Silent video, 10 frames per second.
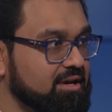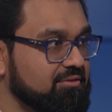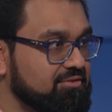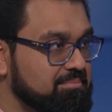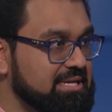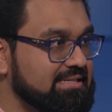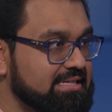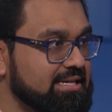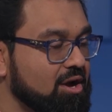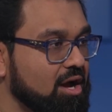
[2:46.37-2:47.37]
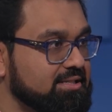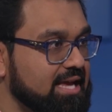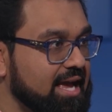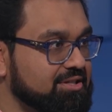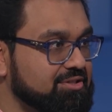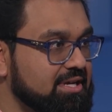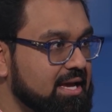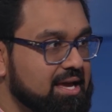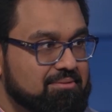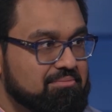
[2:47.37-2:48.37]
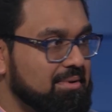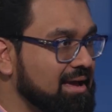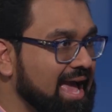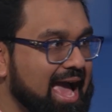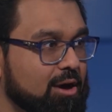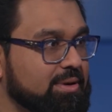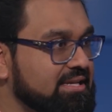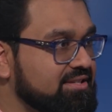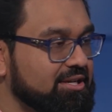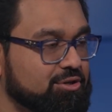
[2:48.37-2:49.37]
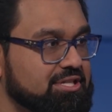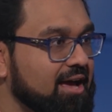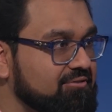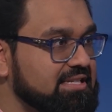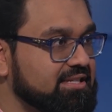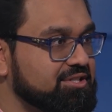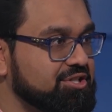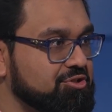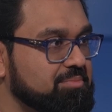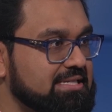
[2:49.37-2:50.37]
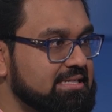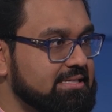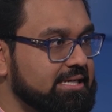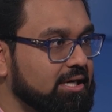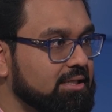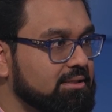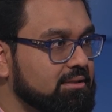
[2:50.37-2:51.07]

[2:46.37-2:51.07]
of the BC context, how easy or tough is it to do business here?